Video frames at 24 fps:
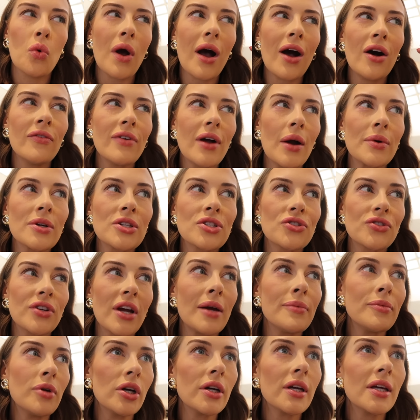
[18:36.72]
12 hours straight.
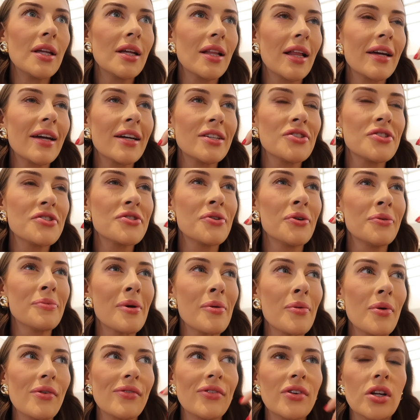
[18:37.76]
I'm not kidding. Like, I just told
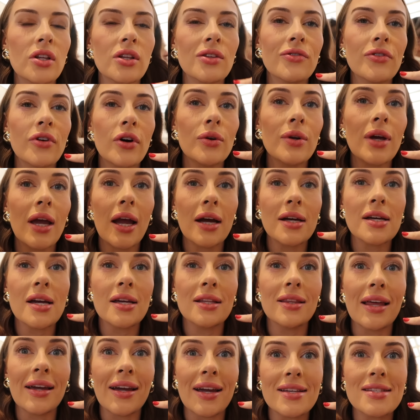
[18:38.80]
my boyfriend on the phone. I had
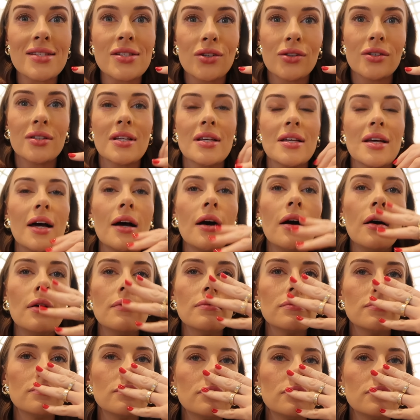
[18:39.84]
it. Like, I still.